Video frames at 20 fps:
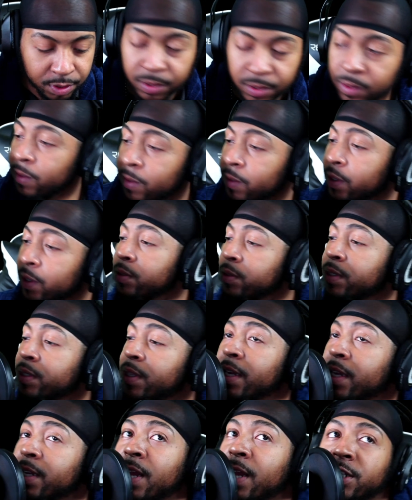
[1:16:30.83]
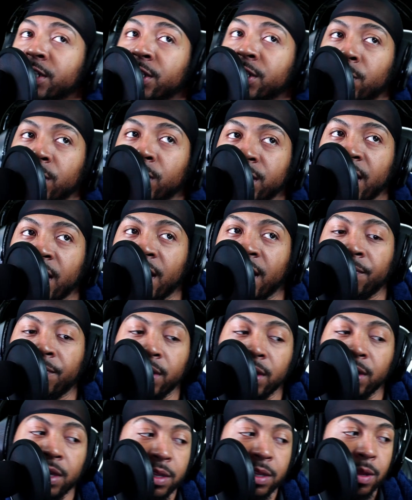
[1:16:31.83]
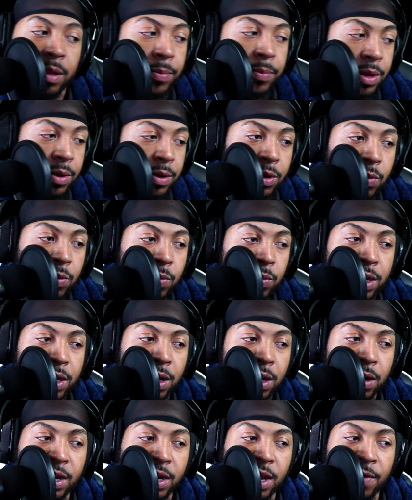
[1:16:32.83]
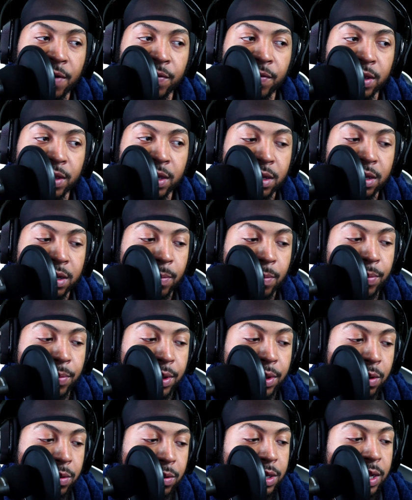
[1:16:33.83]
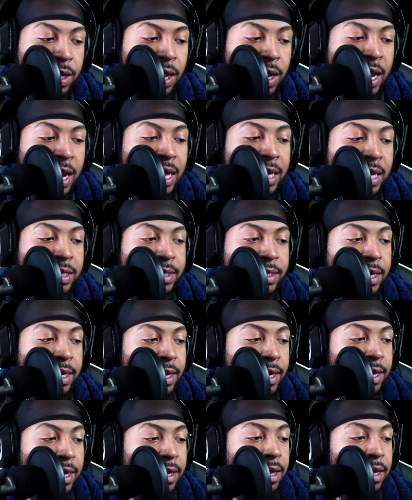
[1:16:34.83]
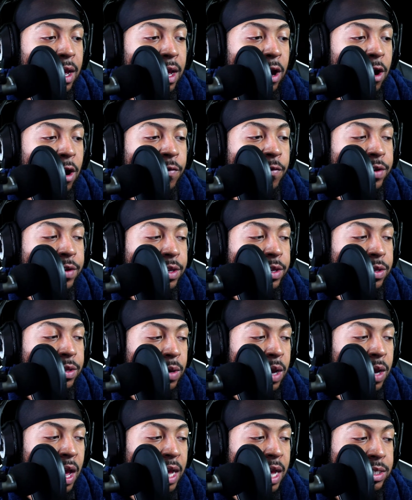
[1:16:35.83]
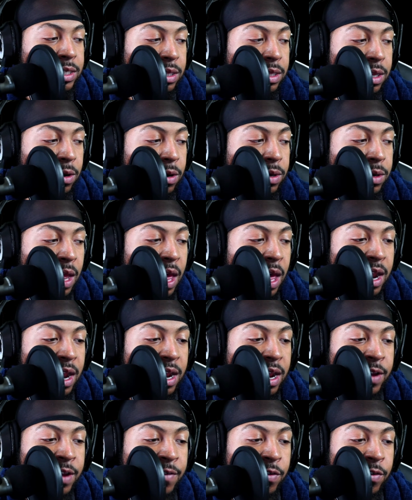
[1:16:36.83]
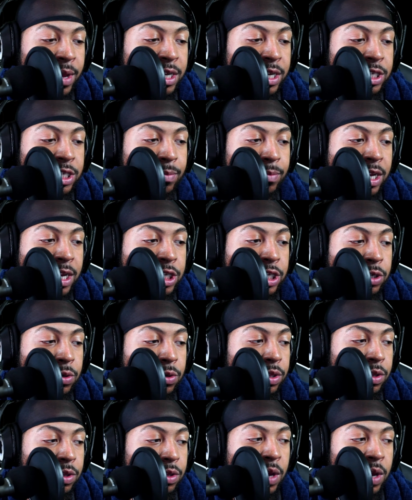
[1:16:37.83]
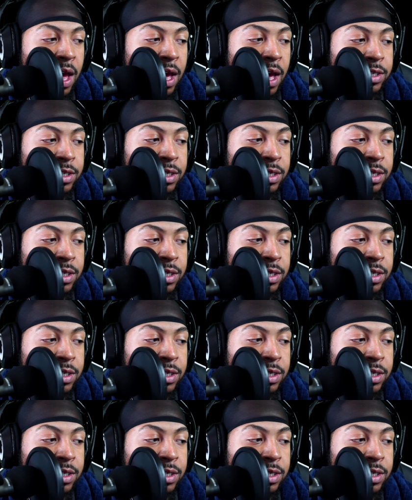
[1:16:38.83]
Yo, Snake Nation, we definitely in the building. We are definitely in the building. Like I said, hopefully you guys learned a lot of information. Make sure you guys